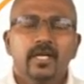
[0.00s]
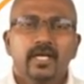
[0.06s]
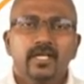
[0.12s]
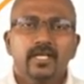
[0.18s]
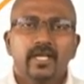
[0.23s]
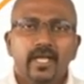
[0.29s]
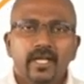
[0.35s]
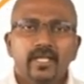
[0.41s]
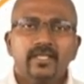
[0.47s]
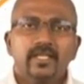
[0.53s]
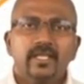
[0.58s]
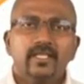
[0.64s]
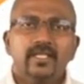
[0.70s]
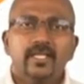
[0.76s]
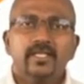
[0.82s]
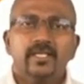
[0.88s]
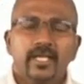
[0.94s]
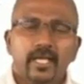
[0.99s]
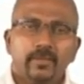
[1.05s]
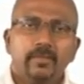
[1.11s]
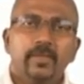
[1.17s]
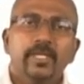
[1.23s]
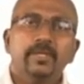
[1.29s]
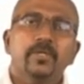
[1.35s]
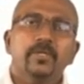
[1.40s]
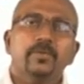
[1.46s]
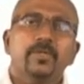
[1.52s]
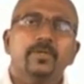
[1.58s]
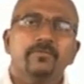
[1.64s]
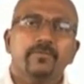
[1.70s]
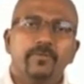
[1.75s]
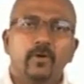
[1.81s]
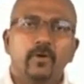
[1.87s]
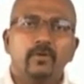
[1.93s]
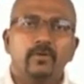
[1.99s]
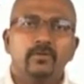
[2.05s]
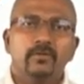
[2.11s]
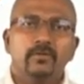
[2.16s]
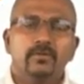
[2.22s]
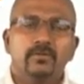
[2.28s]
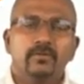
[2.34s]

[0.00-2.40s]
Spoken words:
and anything that came in between flow